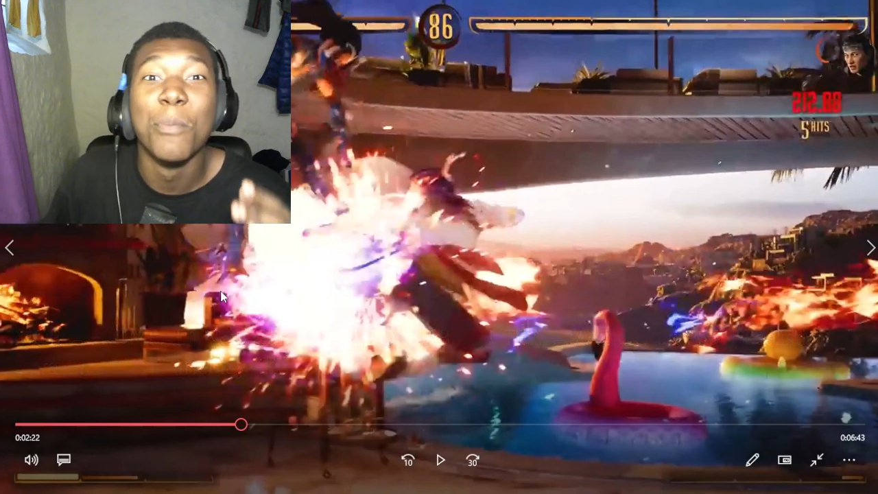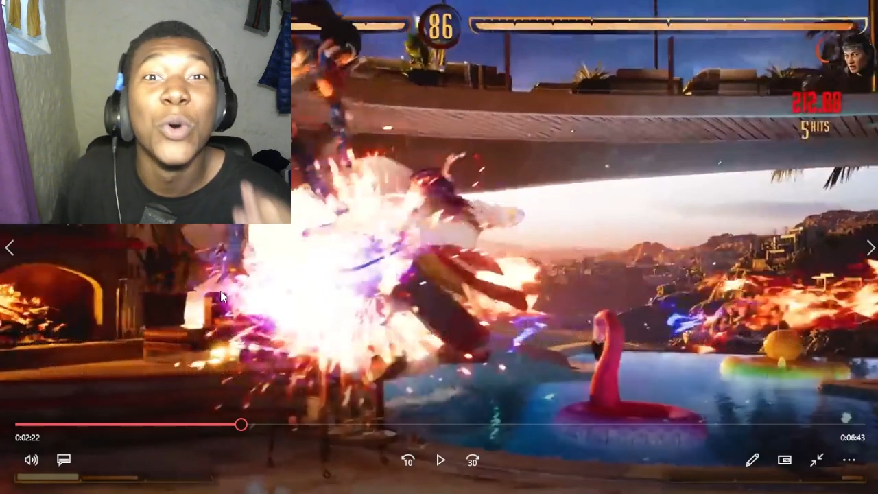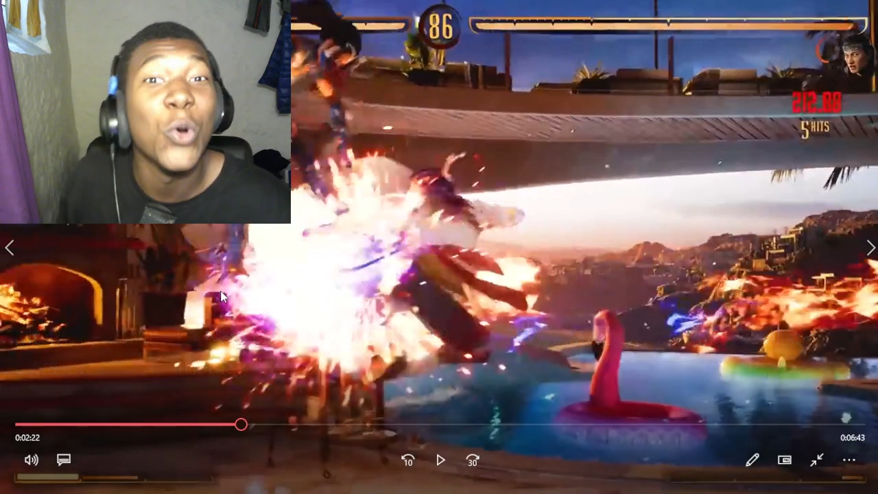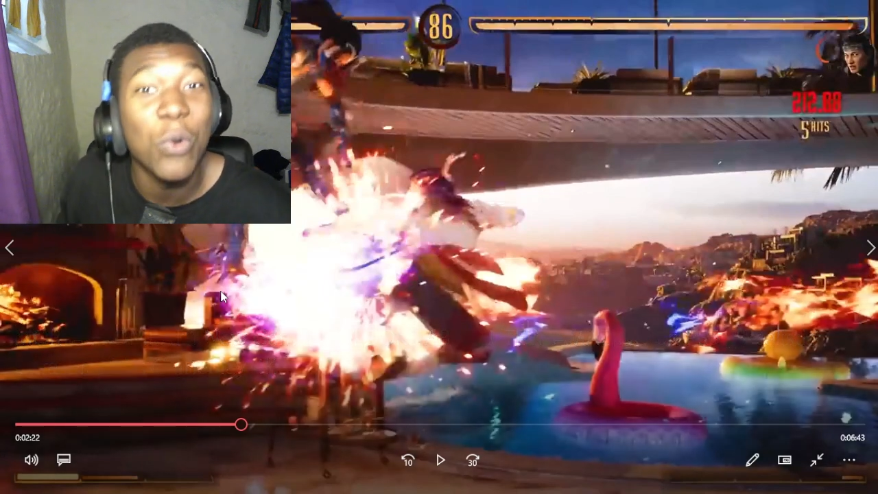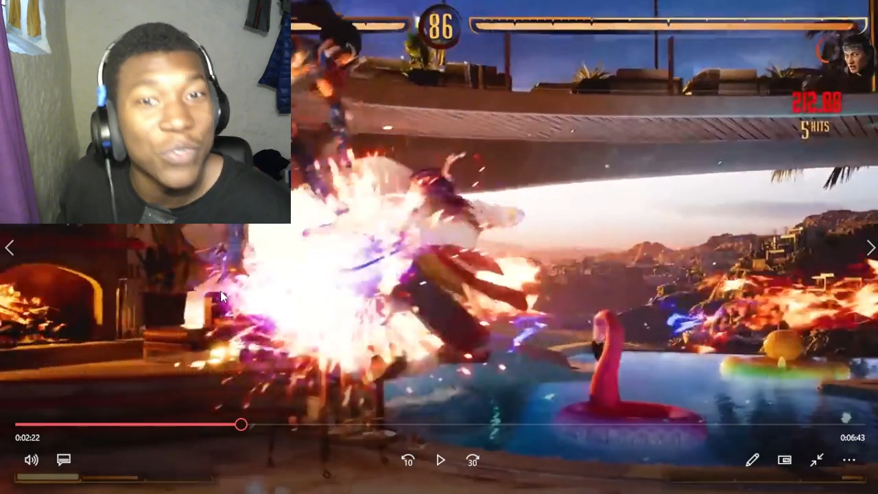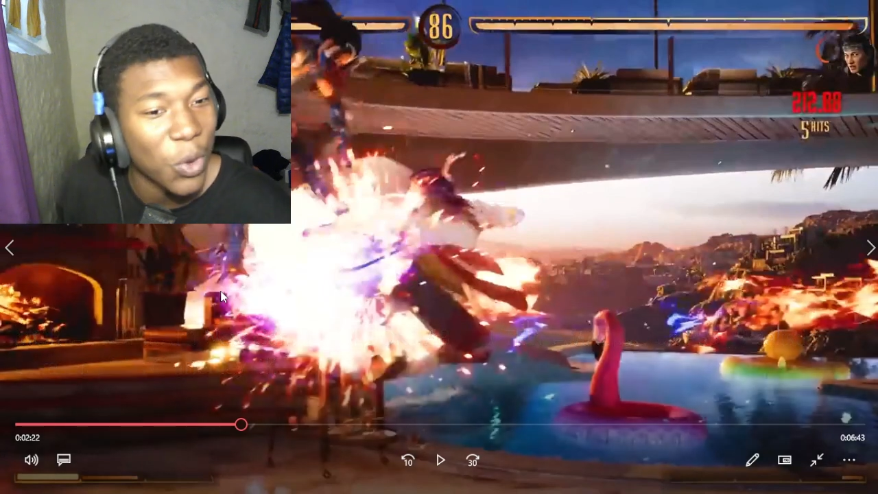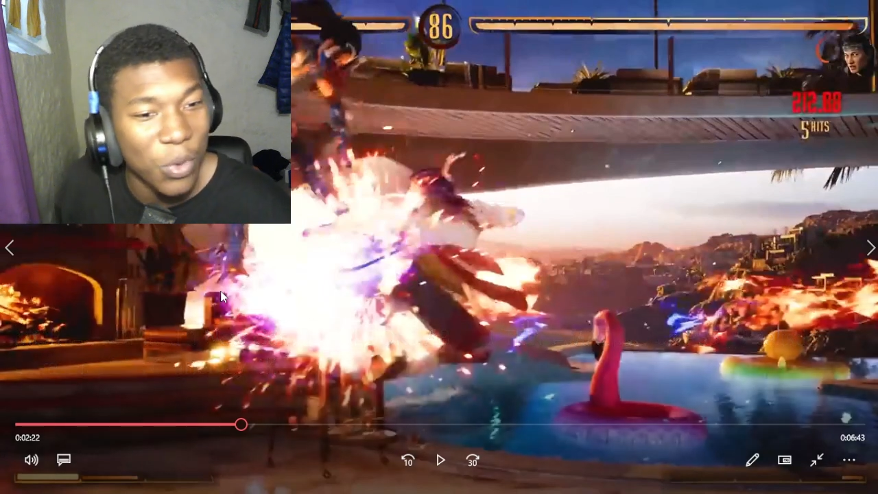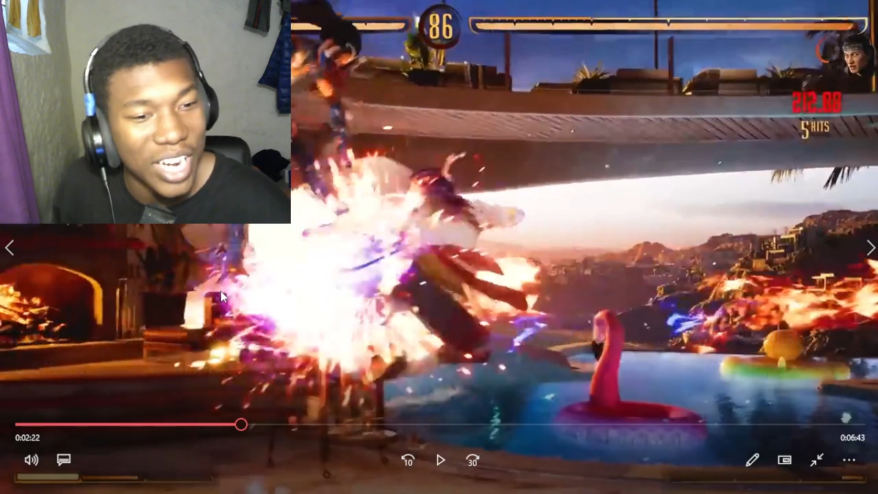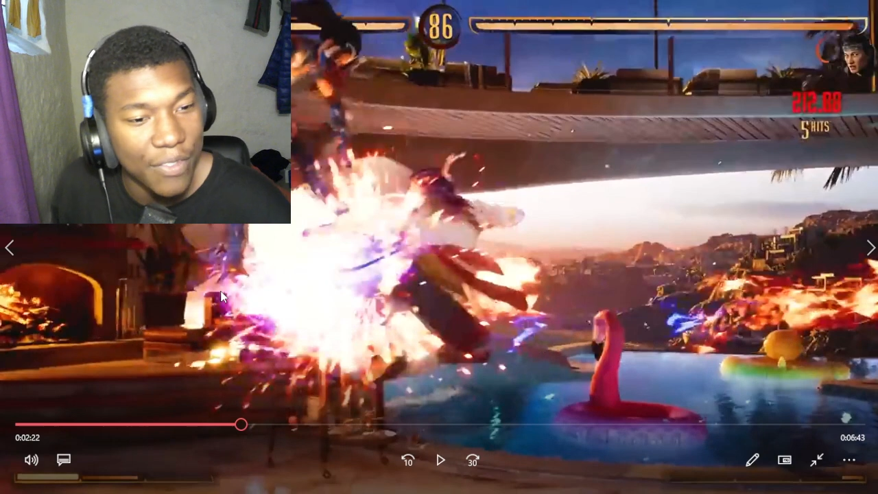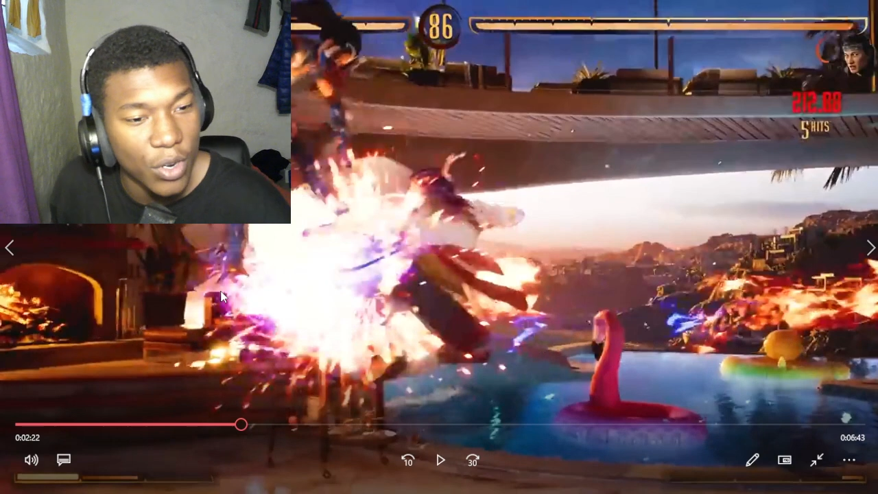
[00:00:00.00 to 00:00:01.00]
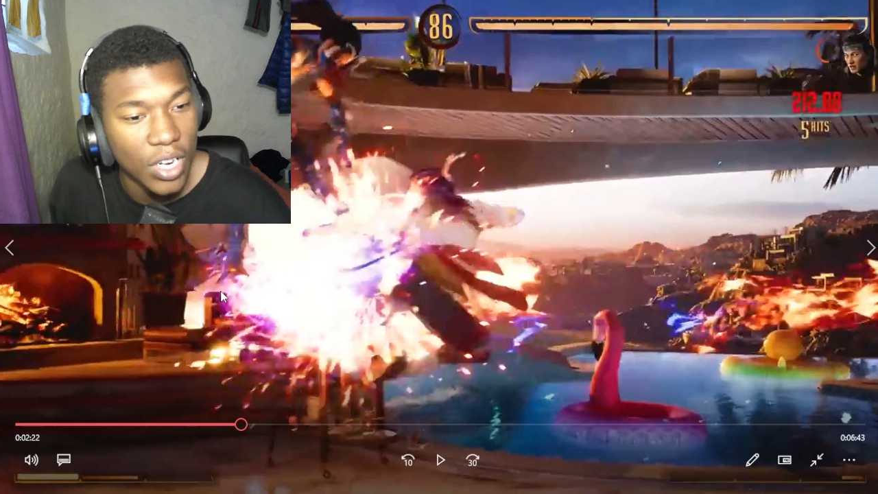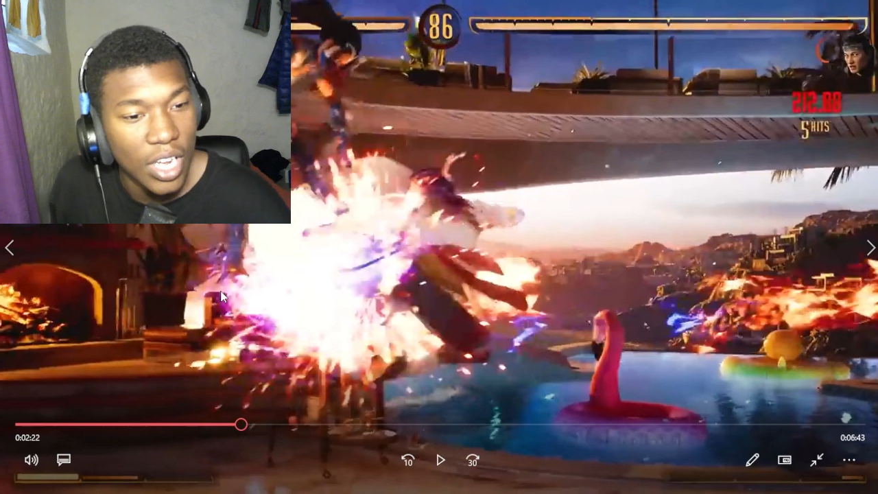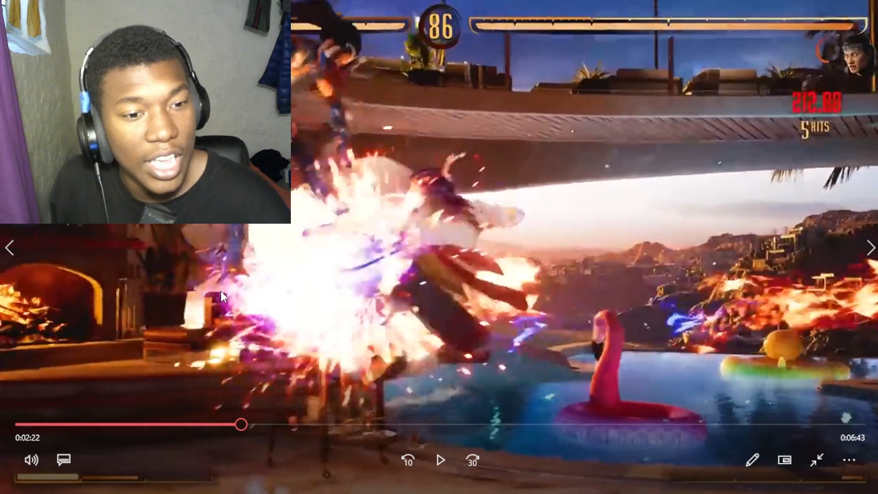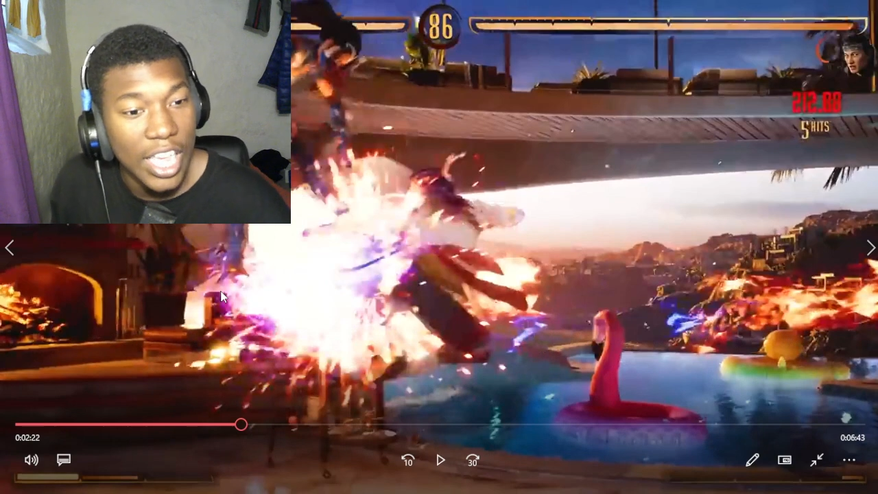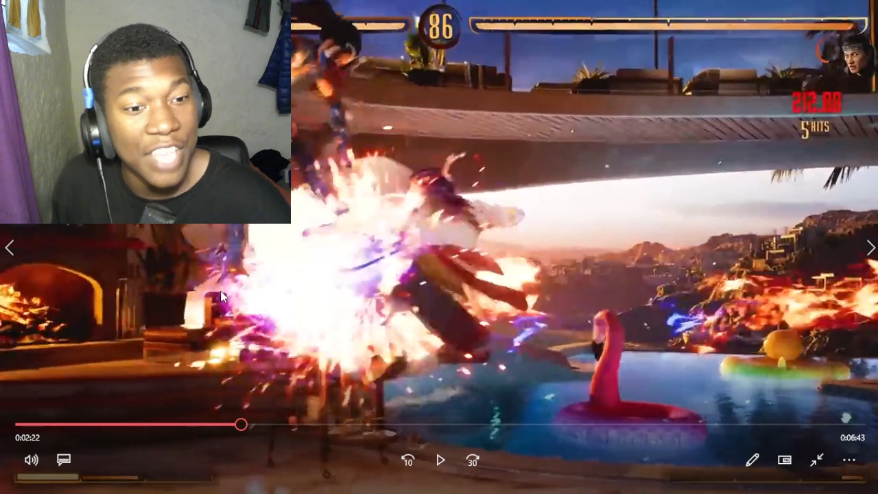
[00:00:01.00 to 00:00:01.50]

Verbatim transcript: moves or whatever,